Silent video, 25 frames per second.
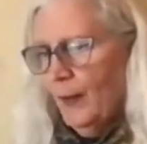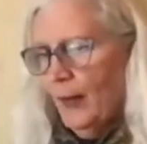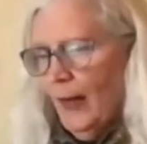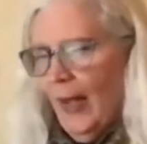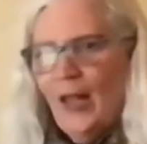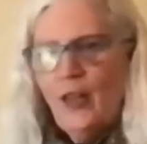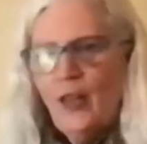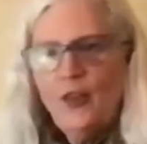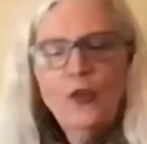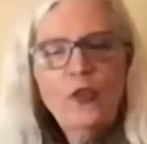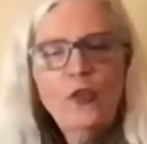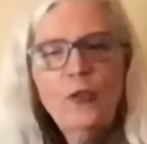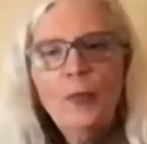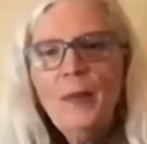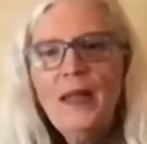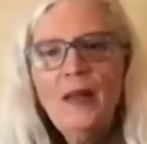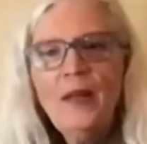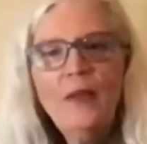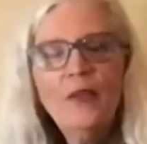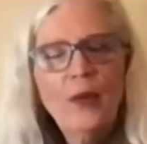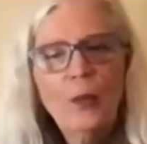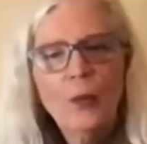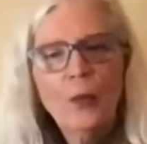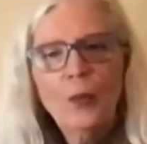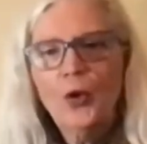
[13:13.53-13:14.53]
It just
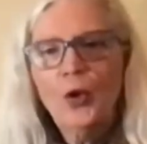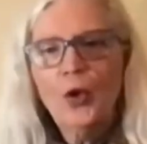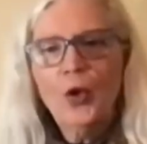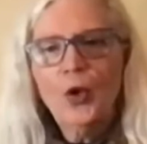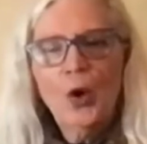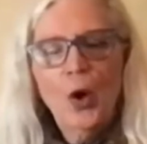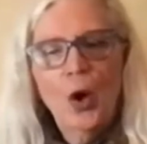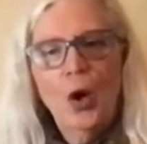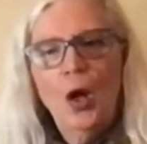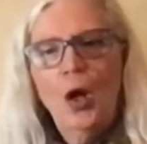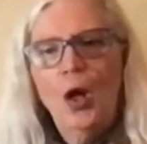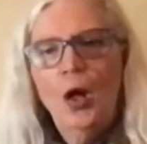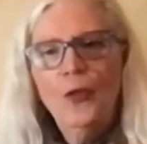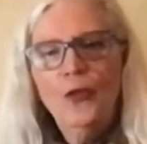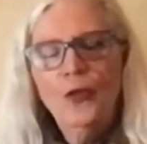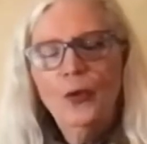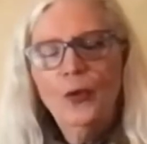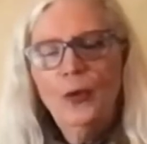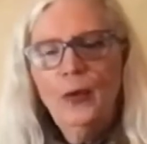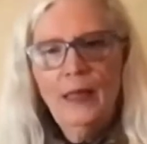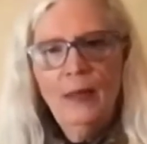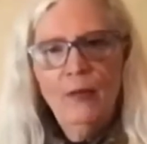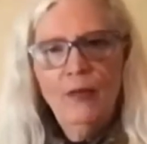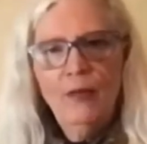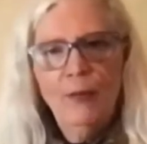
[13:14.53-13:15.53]
means that we're called to
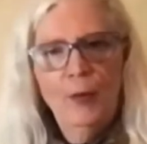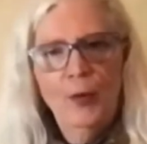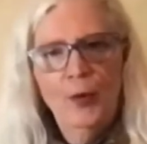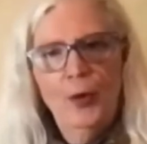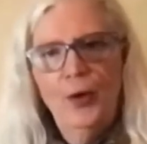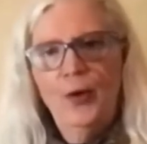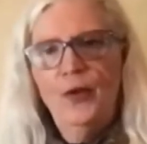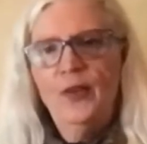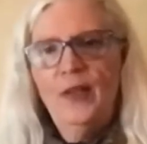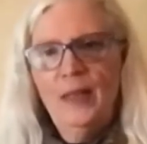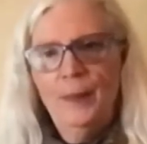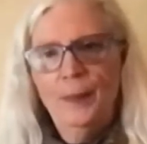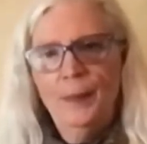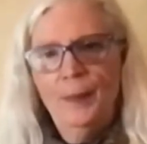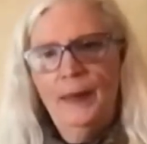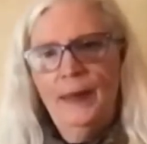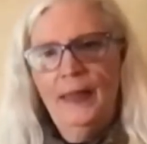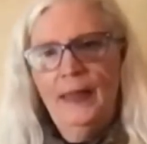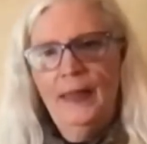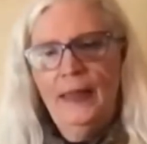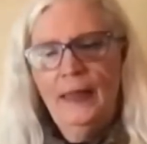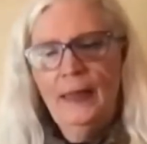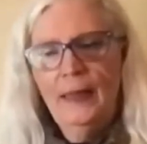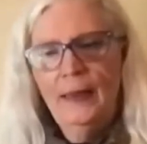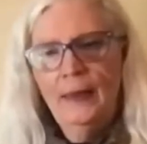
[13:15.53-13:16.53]
live more
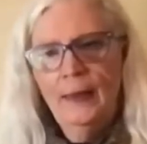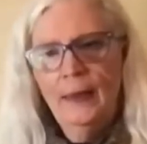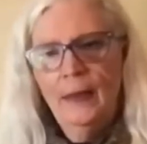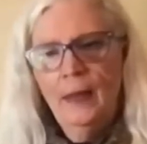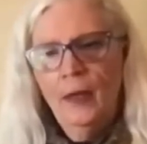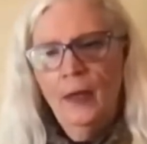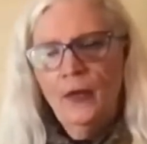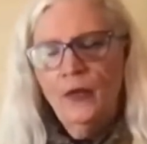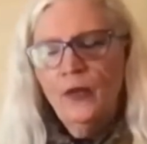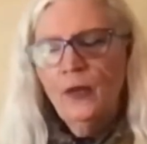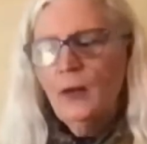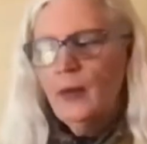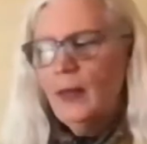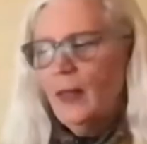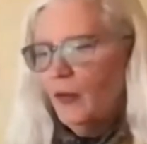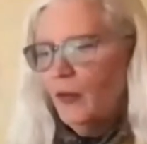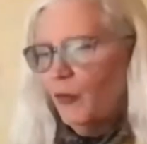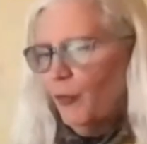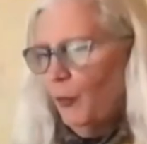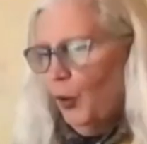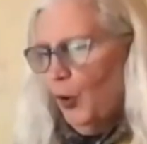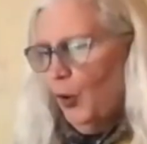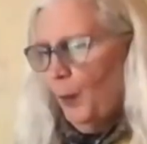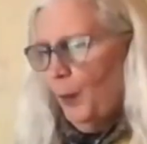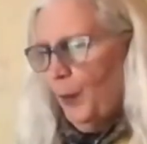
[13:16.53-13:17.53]
deeply, to
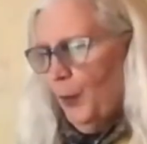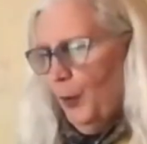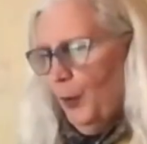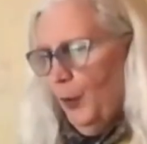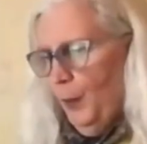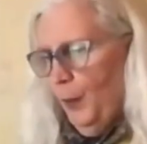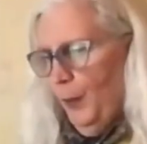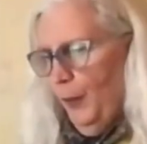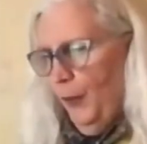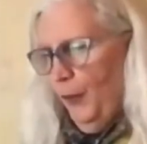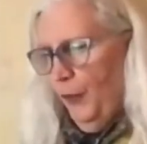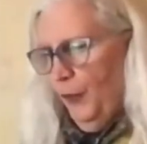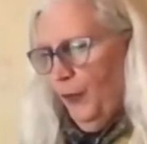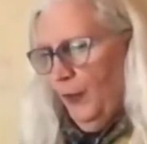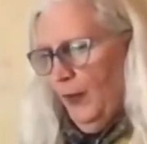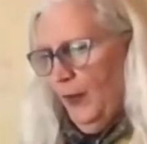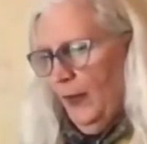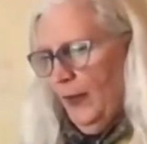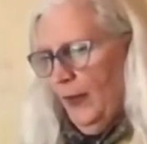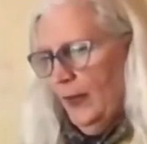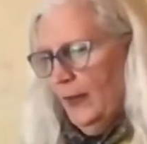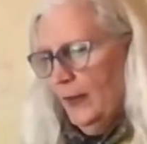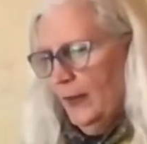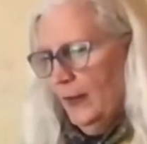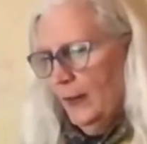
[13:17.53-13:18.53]
live more
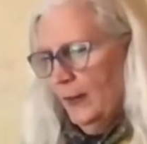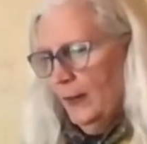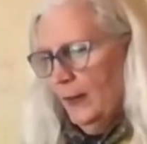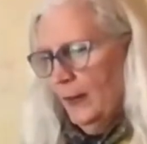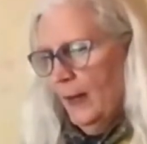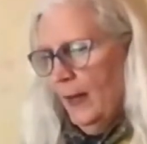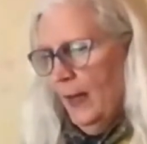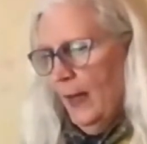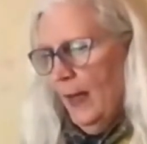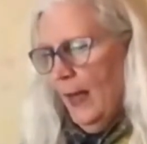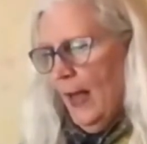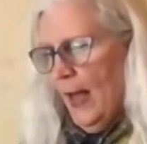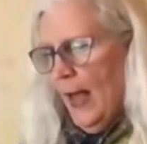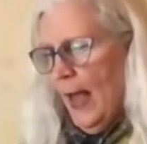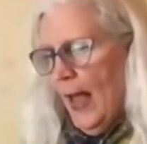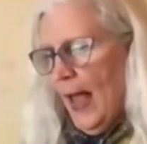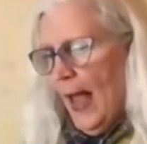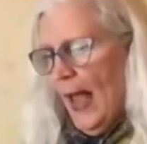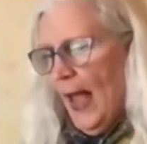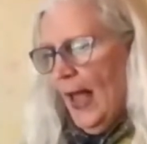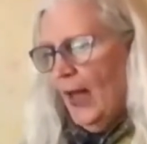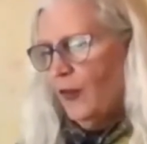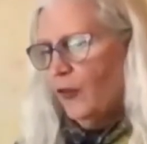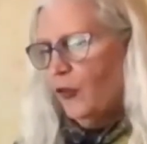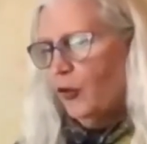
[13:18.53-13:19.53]
purposefully,
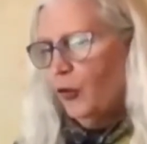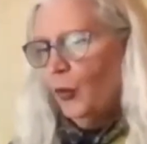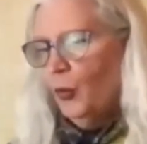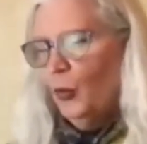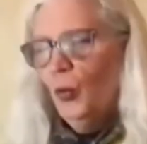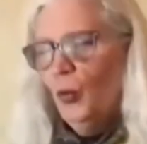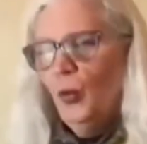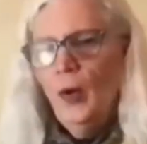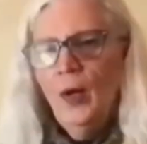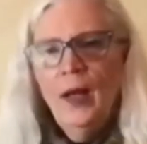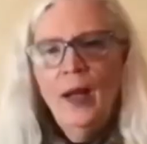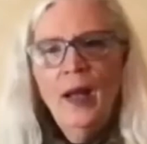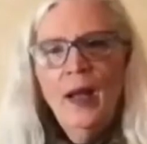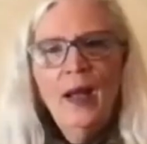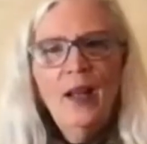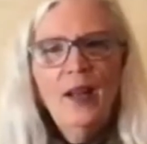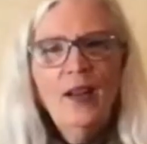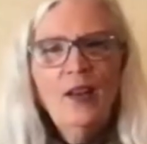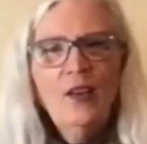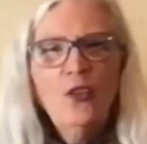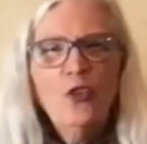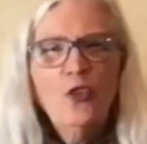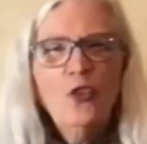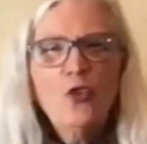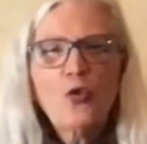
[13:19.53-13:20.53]
and to
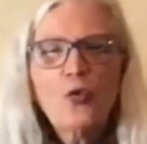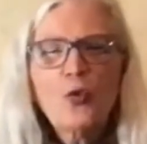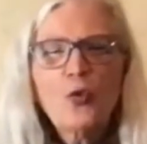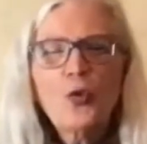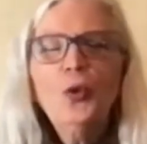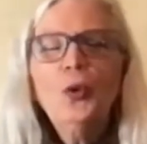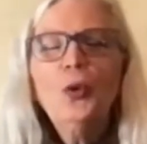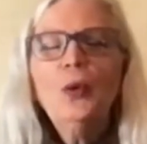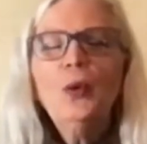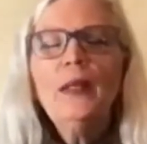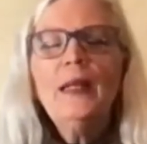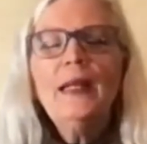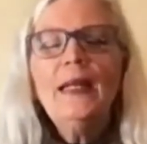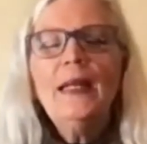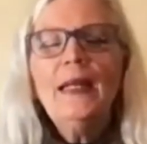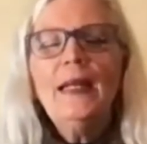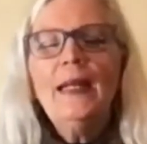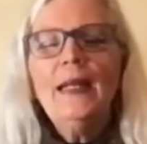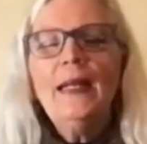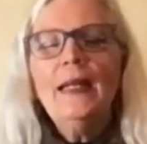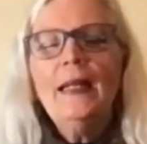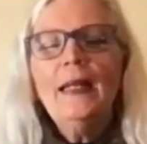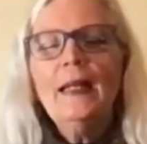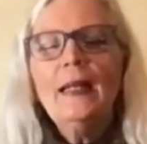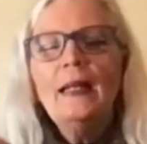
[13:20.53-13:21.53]

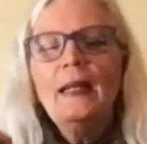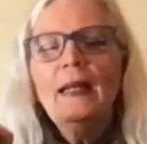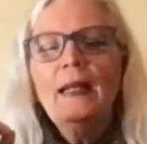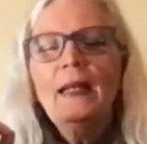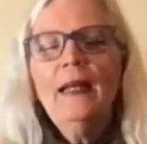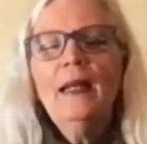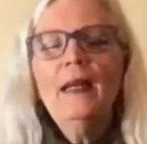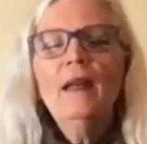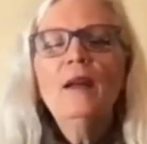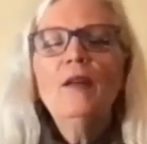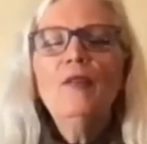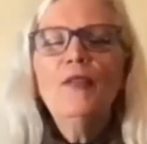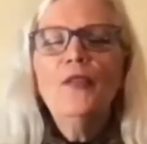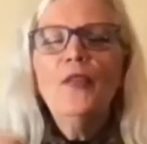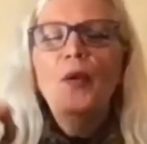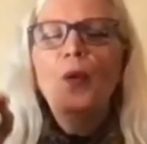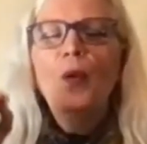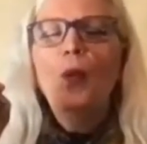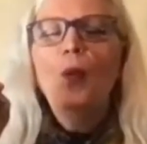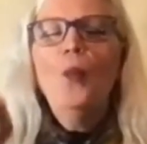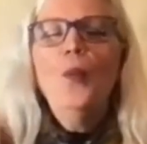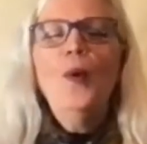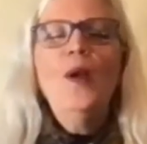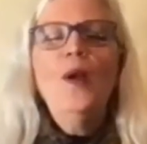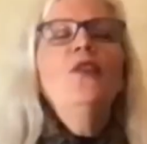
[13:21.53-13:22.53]
truly live
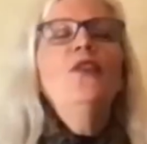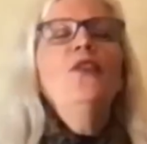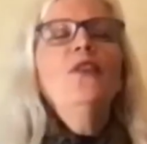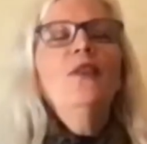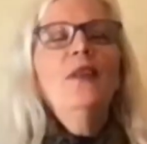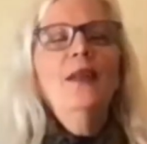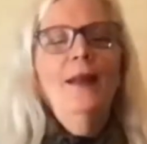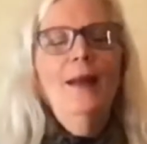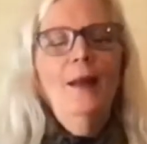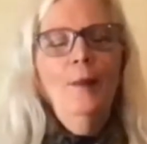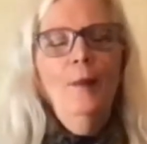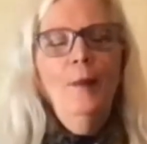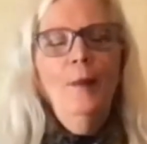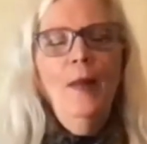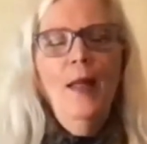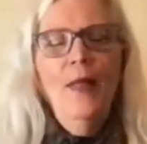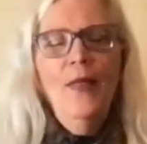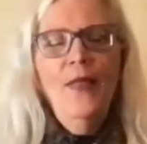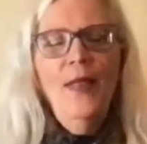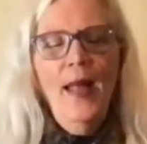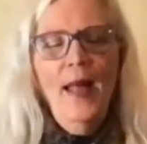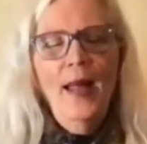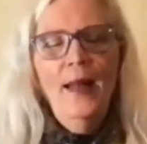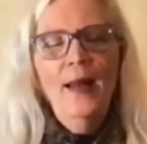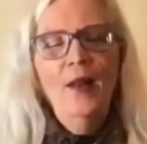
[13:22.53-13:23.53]
the wisdom
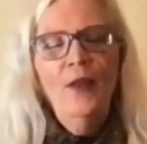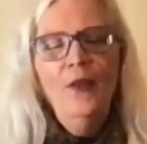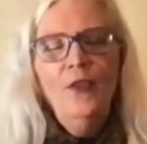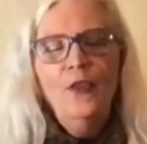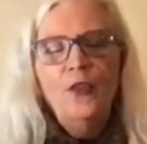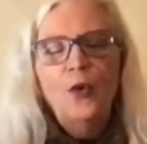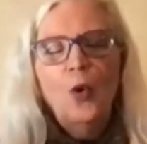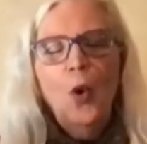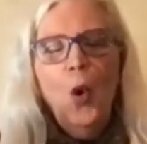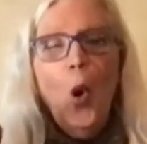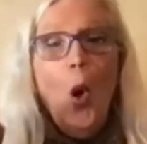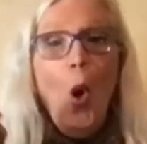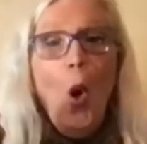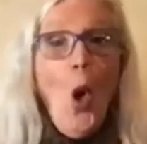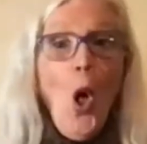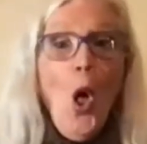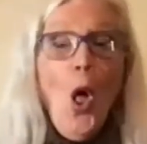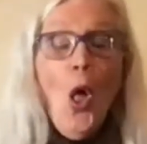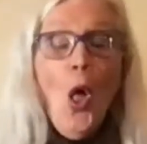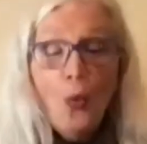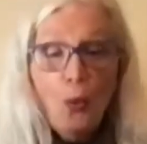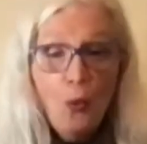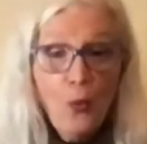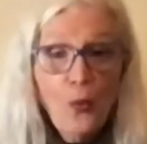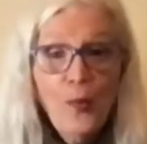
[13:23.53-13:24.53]
that is
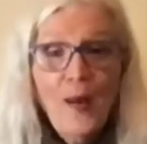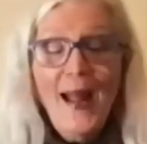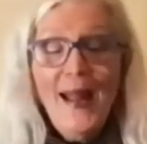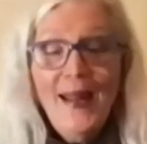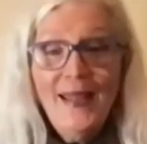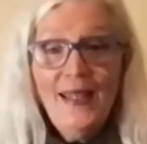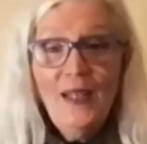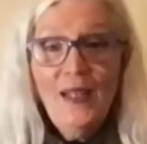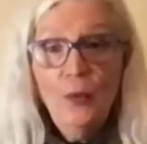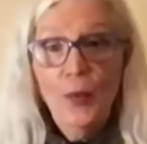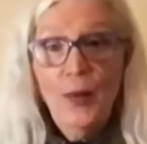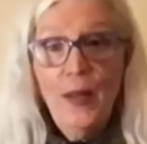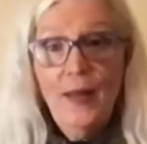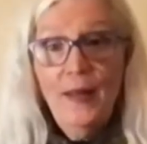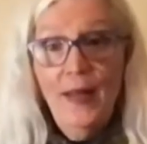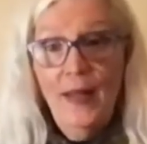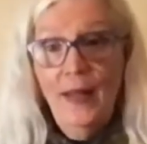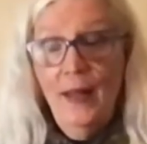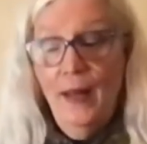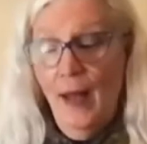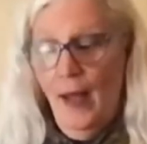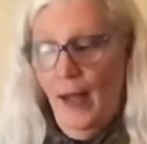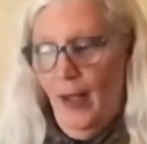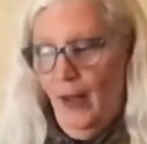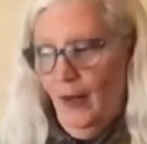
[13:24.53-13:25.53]
already
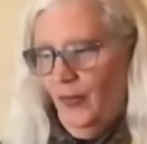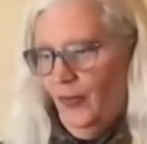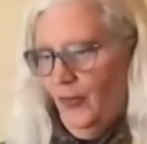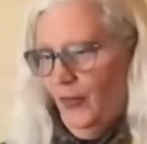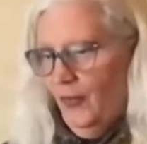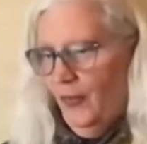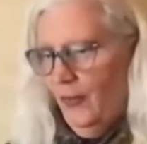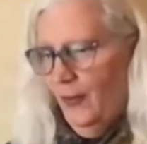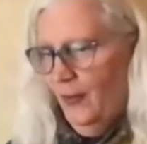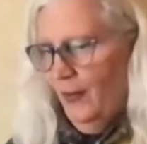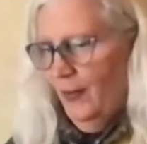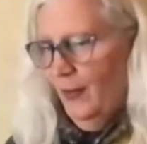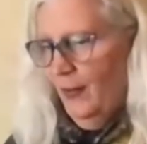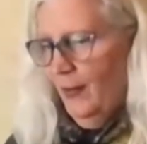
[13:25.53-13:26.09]
within us.